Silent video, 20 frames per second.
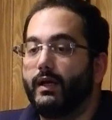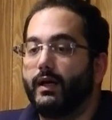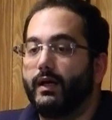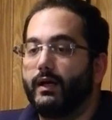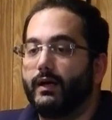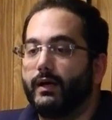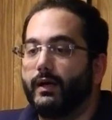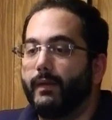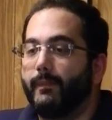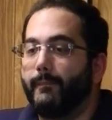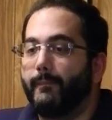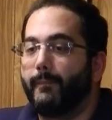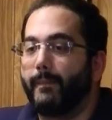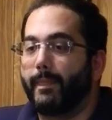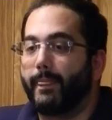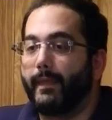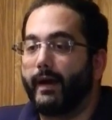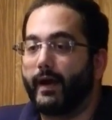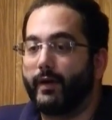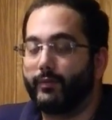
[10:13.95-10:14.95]
Um,
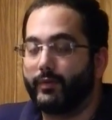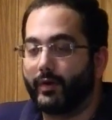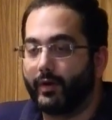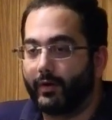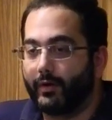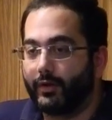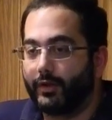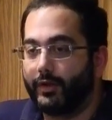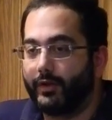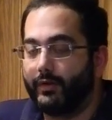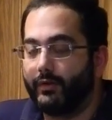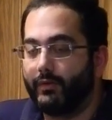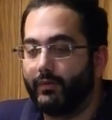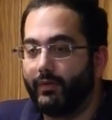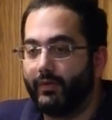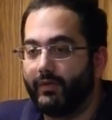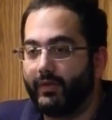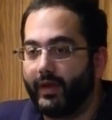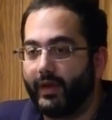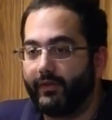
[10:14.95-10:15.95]
I would
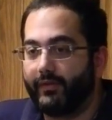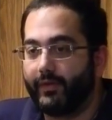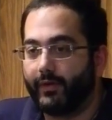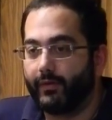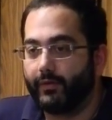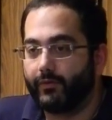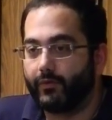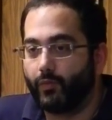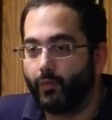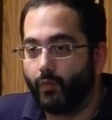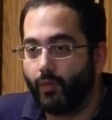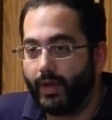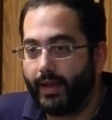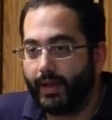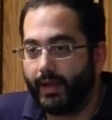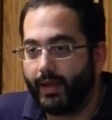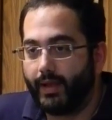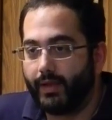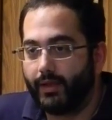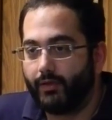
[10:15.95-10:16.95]
argue that there is a
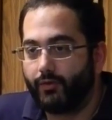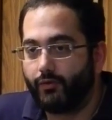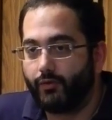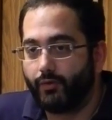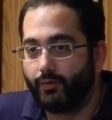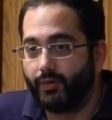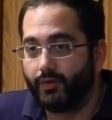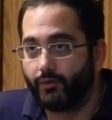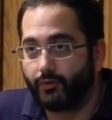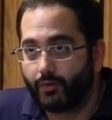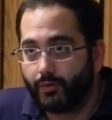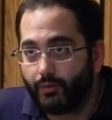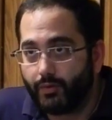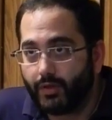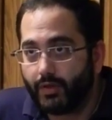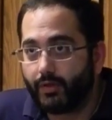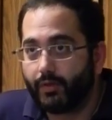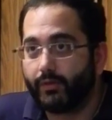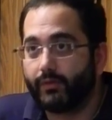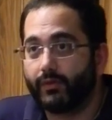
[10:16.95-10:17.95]
way to, in two
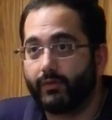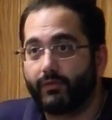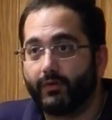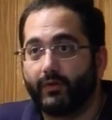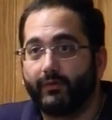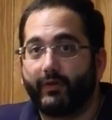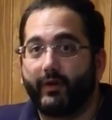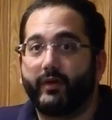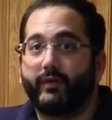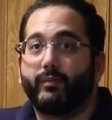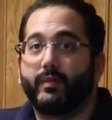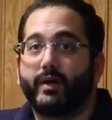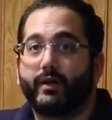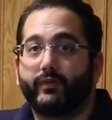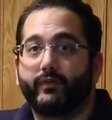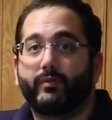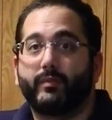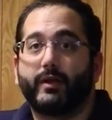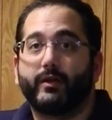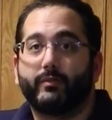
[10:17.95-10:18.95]
years and for a very
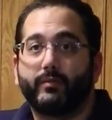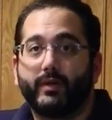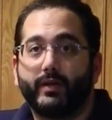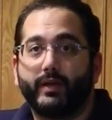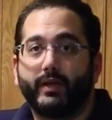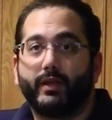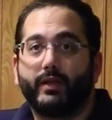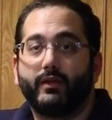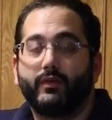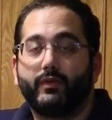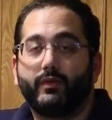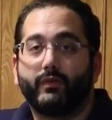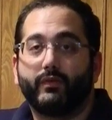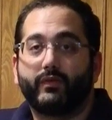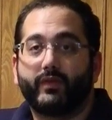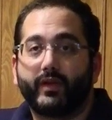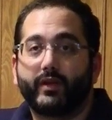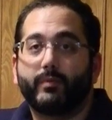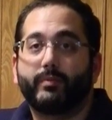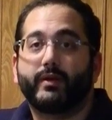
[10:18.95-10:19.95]
modest amount of money, to
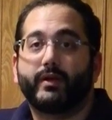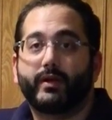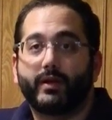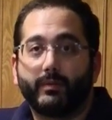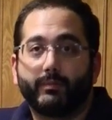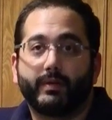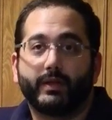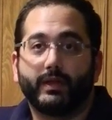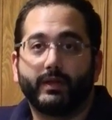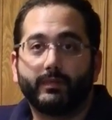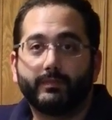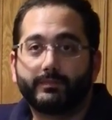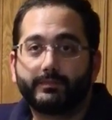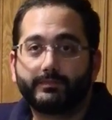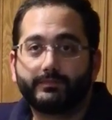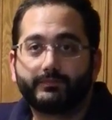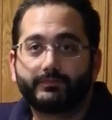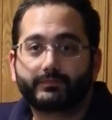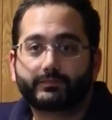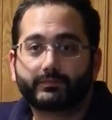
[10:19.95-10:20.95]
set up a company
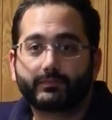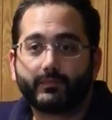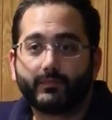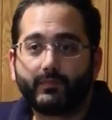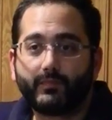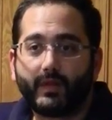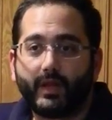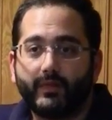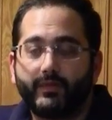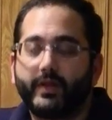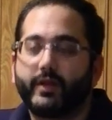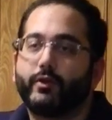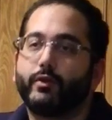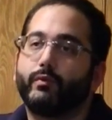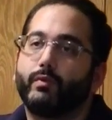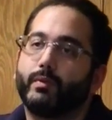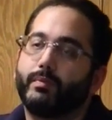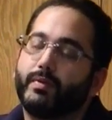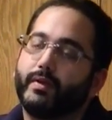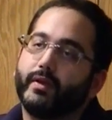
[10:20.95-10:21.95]
that
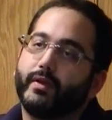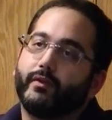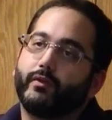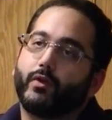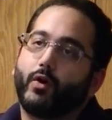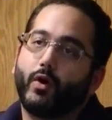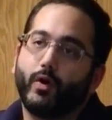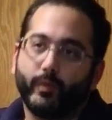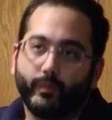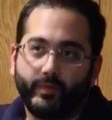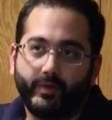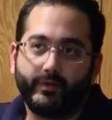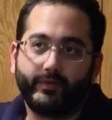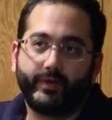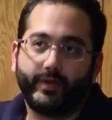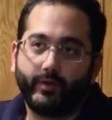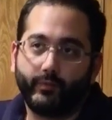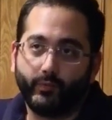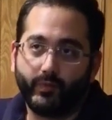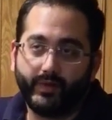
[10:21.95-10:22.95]
could replace all
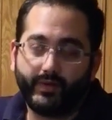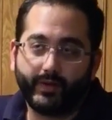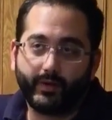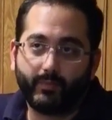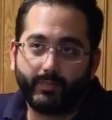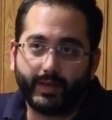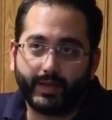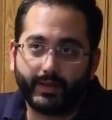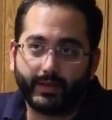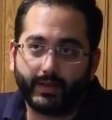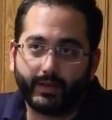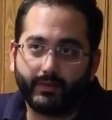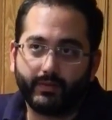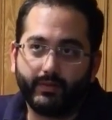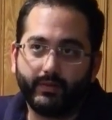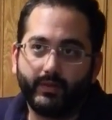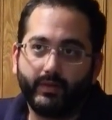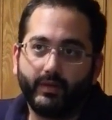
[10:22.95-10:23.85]
retail, retail banking